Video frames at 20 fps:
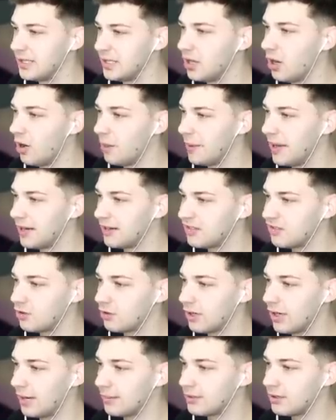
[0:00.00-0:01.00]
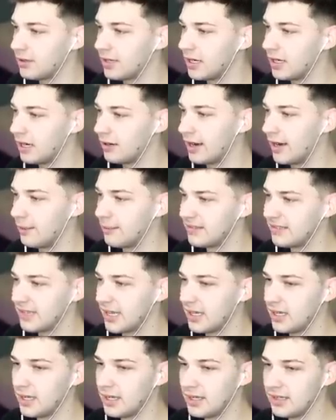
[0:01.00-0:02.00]
You know what, man? Screw it. I'm doing it. All right, I'm gonna
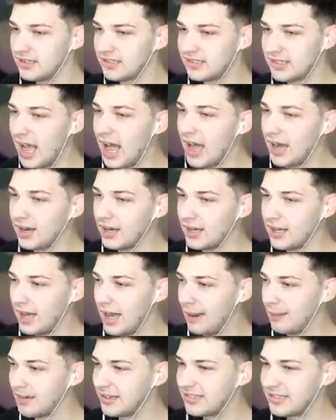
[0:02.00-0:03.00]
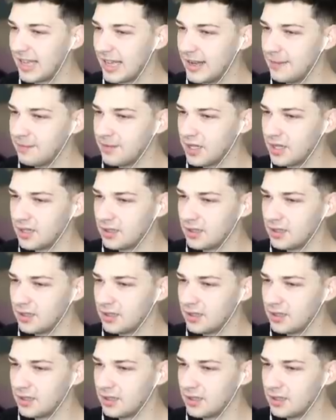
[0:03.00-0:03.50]
say, Scott, I'm gonna say,